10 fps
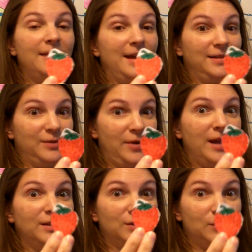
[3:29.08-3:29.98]
That's
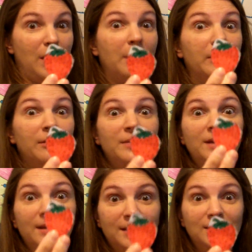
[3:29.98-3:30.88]
right, strawberry
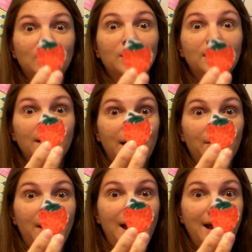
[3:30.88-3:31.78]
begins with the
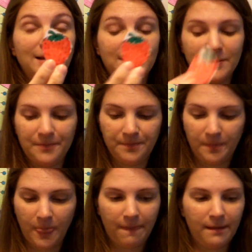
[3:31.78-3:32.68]
letter S.
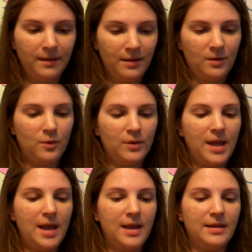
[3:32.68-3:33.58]

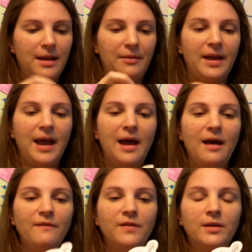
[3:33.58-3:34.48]
Okay, now I
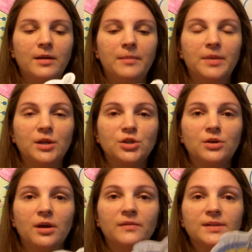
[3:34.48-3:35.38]
have a
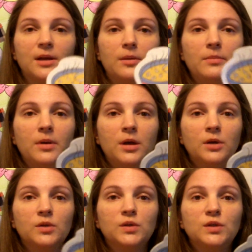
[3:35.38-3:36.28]
picture of some
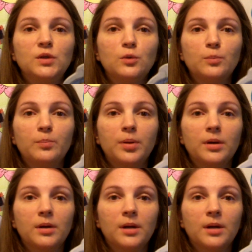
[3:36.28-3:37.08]
soup.